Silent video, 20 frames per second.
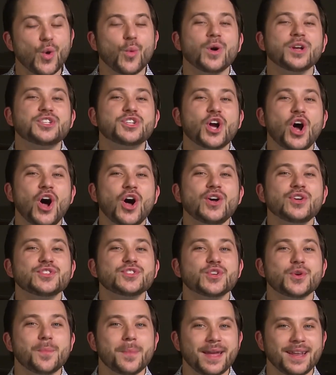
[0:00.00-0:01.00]
which
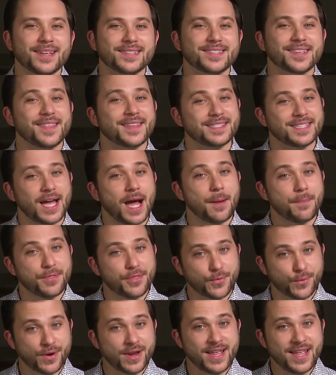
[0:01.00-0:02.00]
also made it to the top
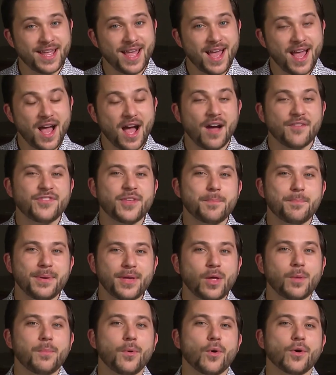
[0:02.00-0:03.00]
three of the
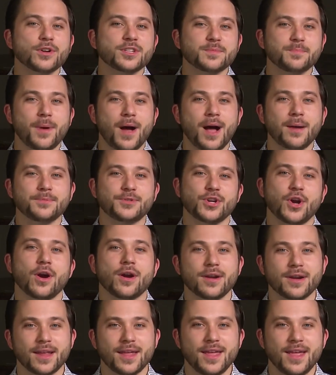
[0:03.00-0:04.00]
Billboard's pop
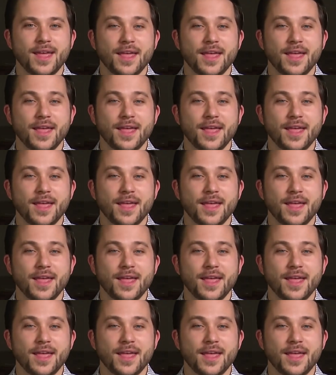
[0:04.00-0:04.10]
chart.